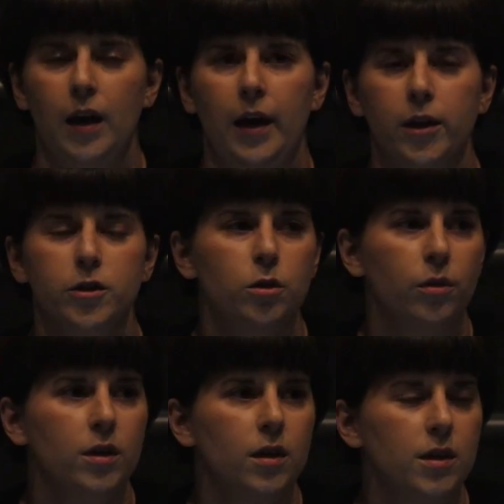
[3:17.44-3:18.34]
I also
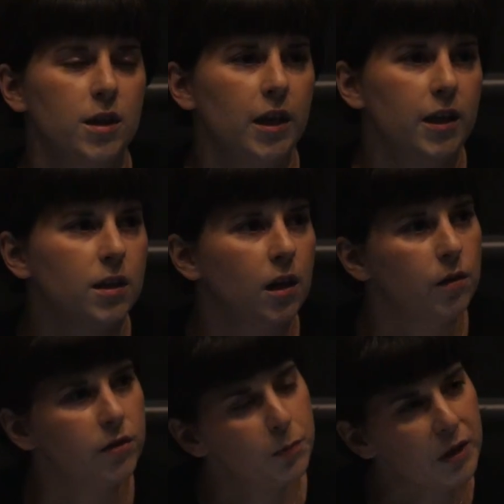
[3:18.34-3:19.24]
think that today is kind
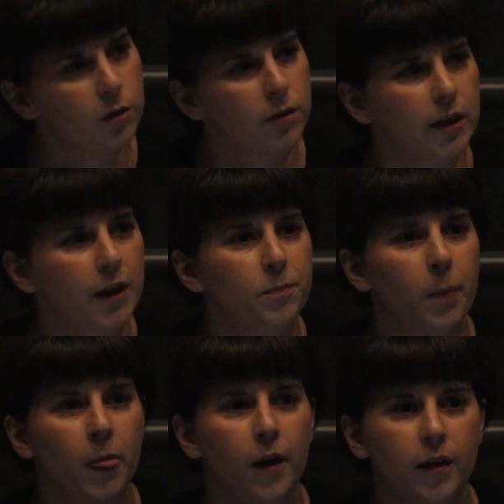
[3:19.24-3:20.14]
of a special day.
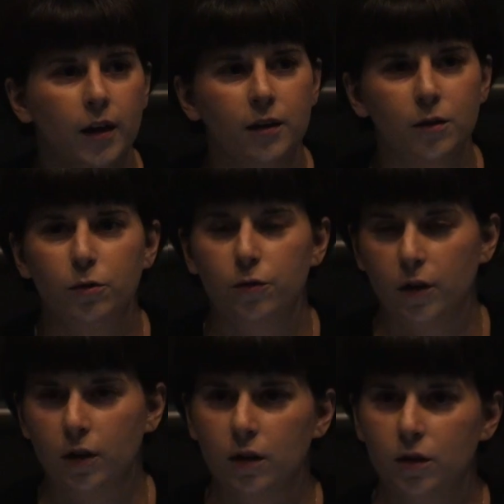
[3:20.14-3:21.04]
Again, if
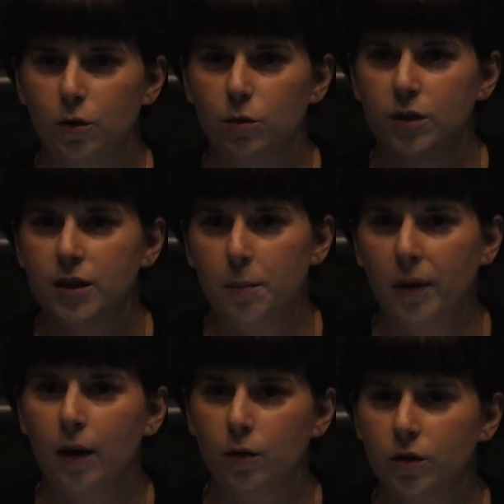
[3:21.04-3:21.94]
you step
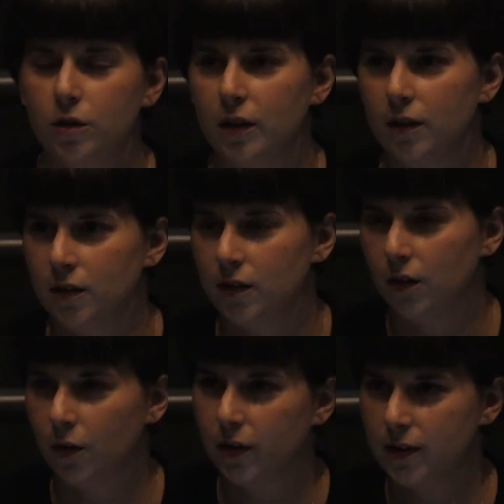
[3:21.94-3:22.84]
out, and
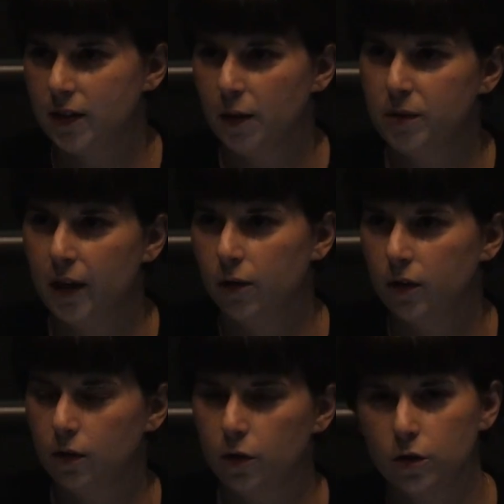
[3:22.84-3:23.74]
I stepped out
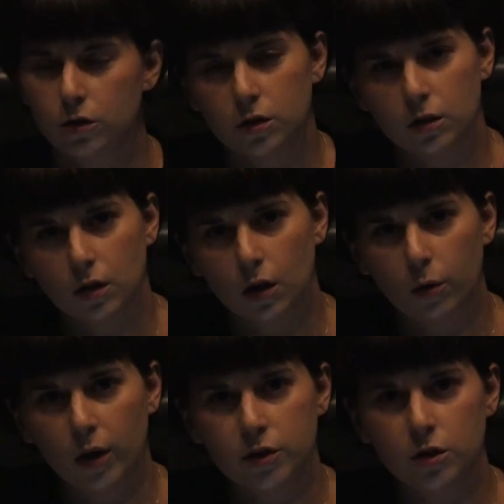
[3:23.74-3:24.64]
and looked
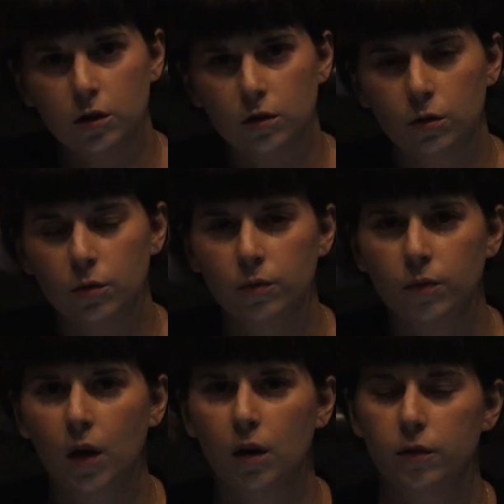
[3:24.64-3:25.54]
across to
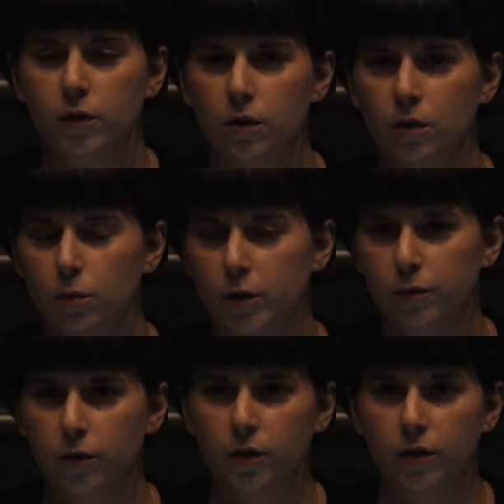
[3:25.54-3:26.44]
the
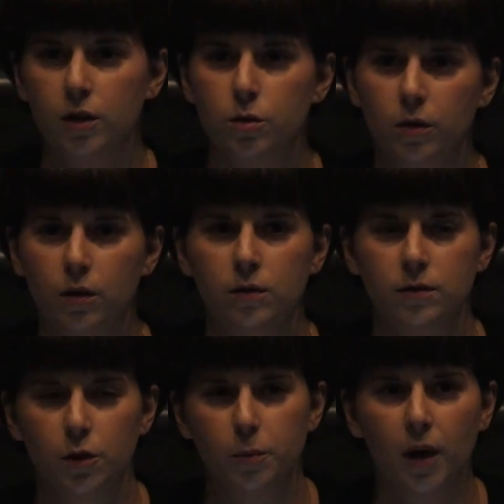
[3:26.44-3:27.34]
wonderful cathedral
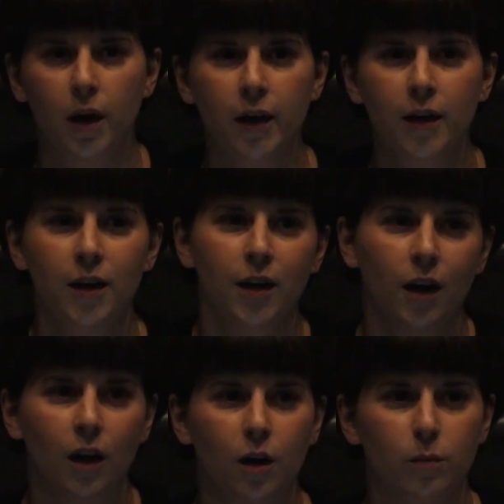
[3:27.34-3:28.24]
nearby,
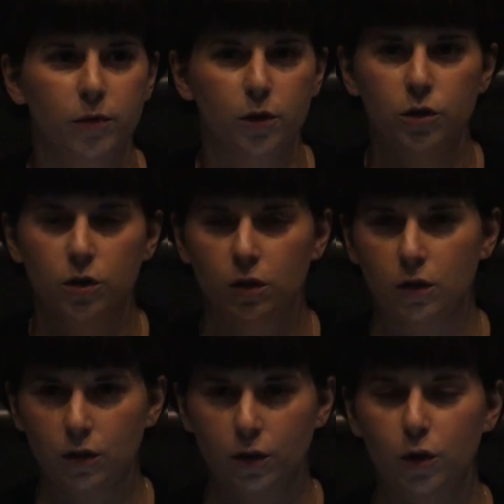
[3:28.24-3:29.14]
there's
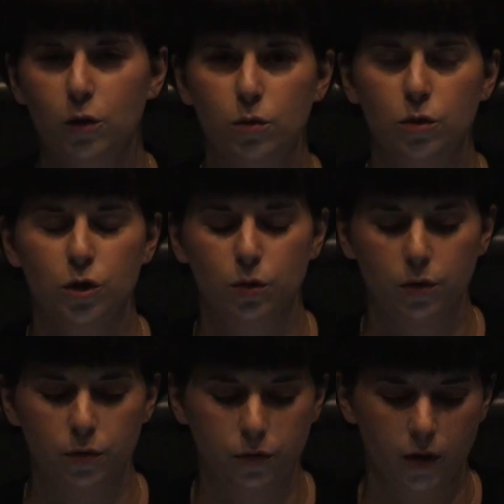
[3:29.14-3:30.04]
a huge sort
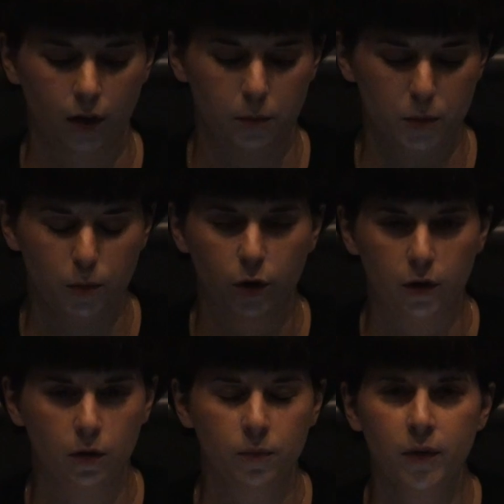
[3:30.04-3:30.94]
of
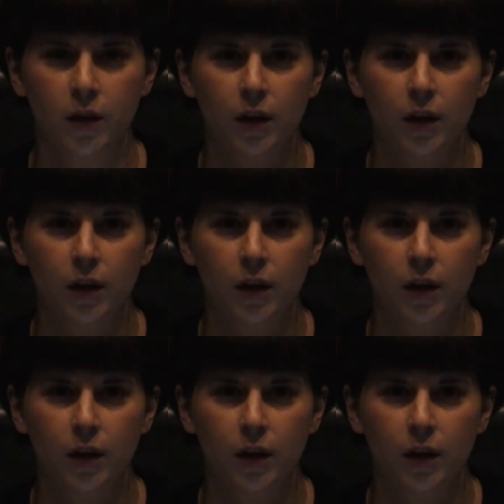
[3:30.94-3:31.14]
memorial